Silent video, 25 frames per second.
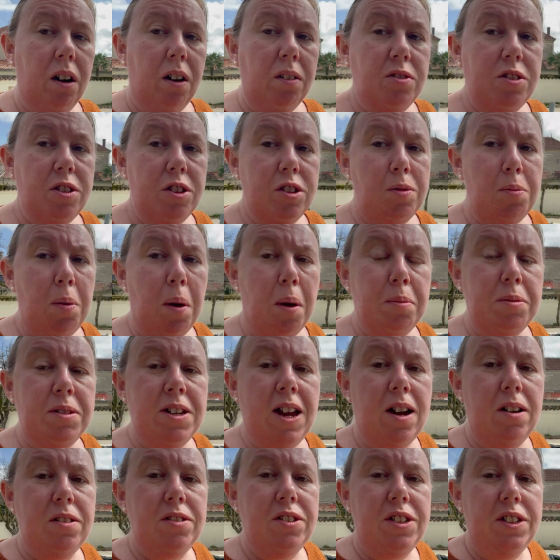Just popped
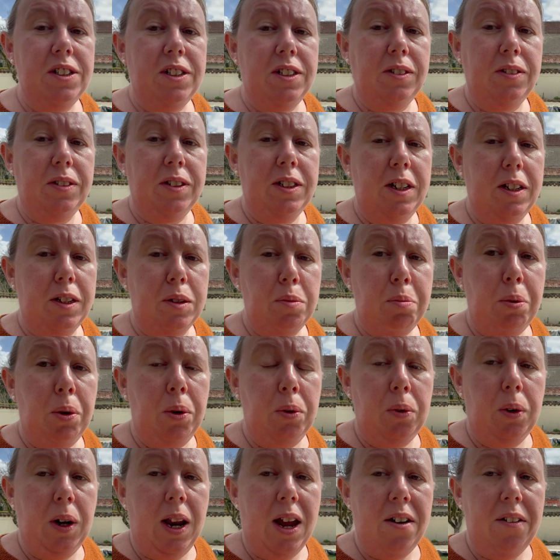out to near the
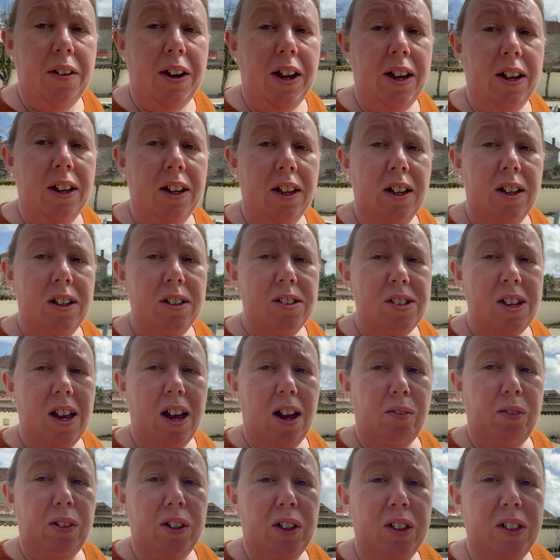pool area to
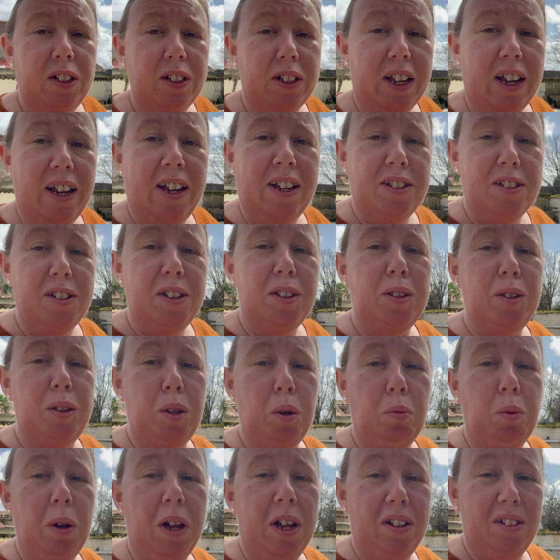have a look at the
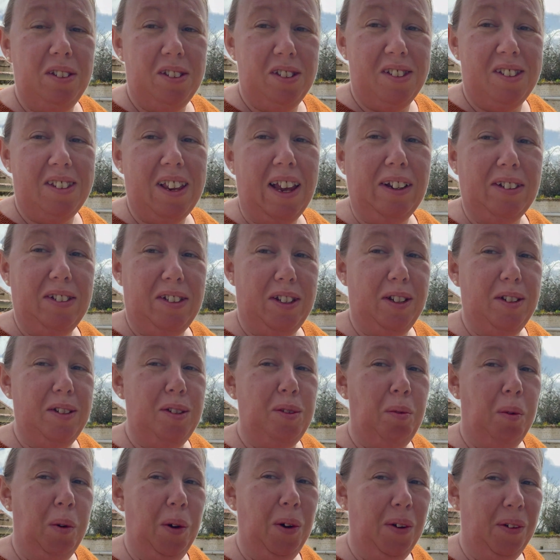world's
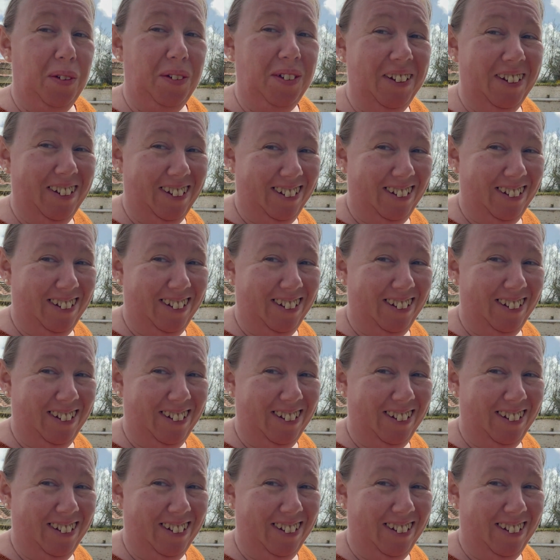sexiest wall.